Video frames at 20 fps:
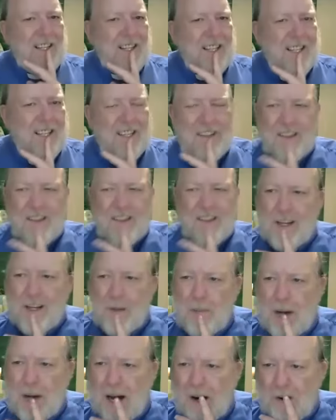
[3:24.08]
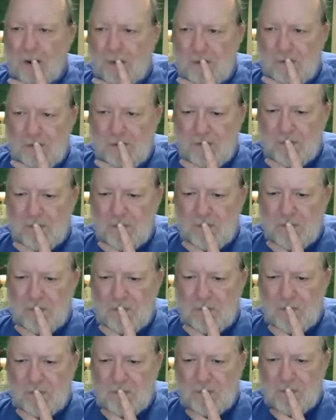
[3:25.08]
think about
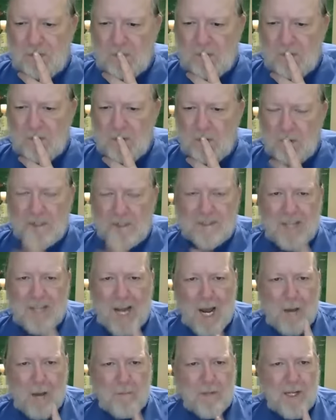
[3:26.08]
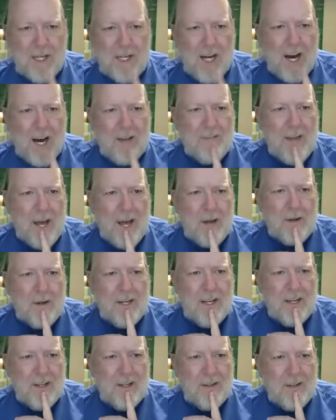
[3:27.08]
what's happening
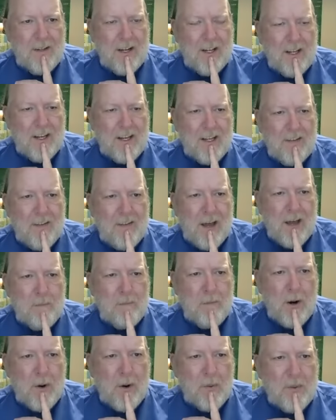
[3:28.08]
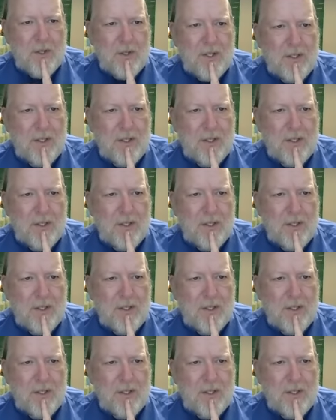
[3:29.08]
in that boat.